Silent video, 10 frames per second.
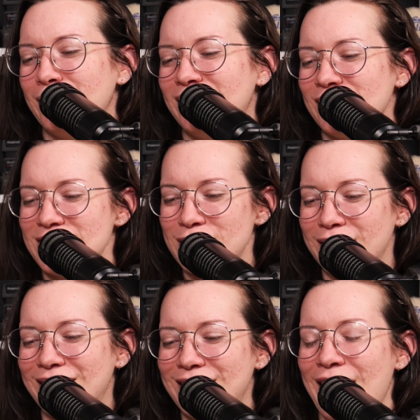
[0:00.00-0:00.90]
just
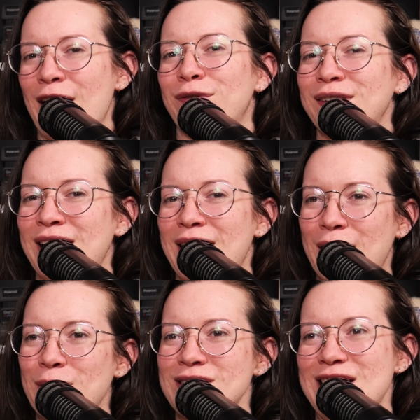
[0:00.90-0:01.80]
the effort that
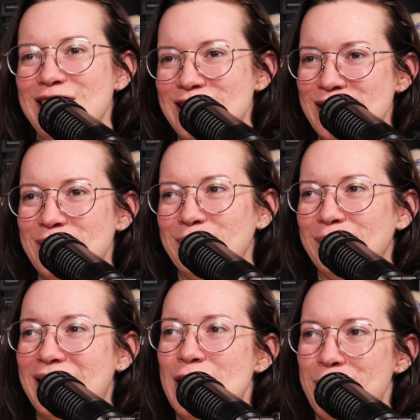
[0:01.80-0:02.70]
goes into
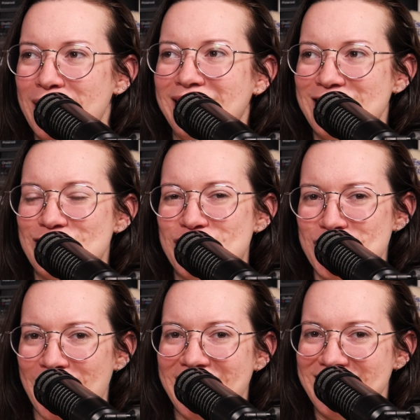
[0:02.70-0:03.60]
keeping these
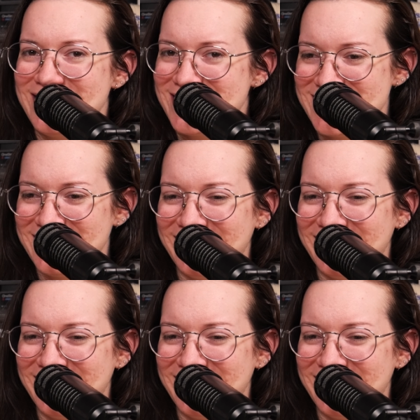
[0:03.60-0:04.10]
giant